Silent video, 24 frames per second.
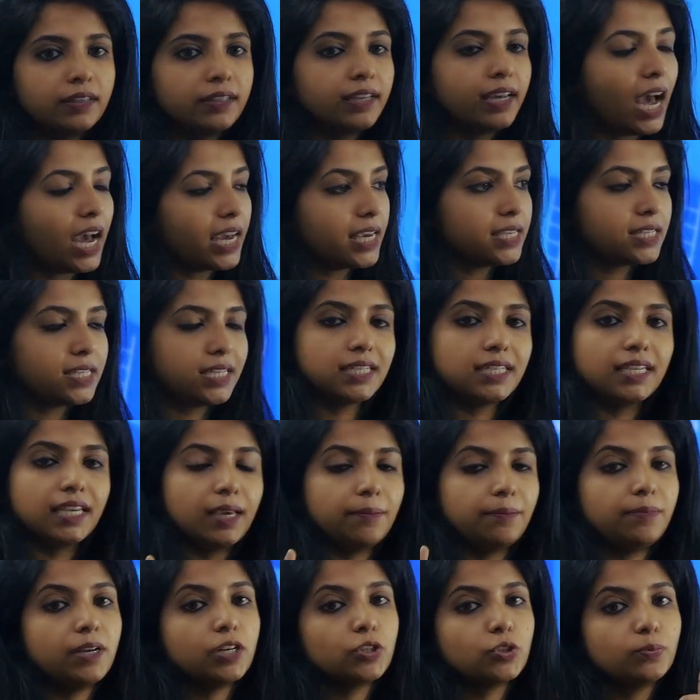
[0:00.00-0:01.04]
The highest is
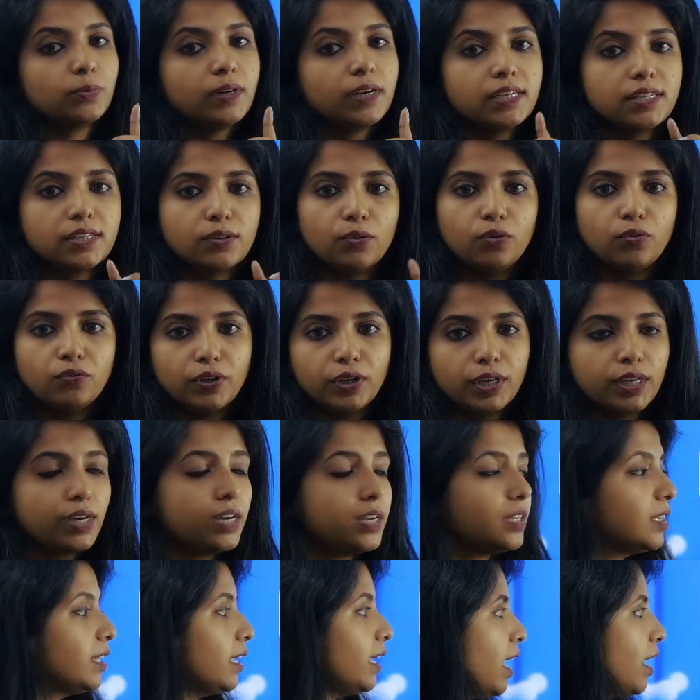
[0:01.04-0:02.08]
A++. plus plus. Over
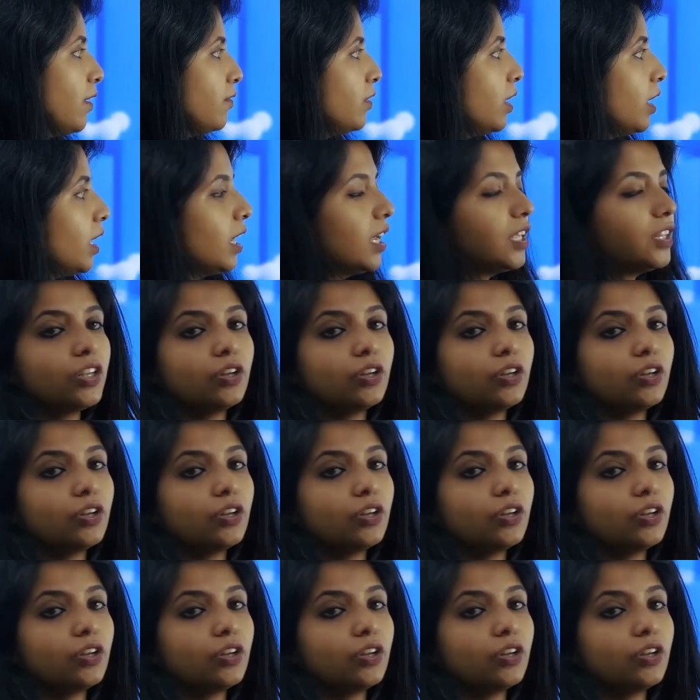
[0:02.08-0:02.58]
here they have A.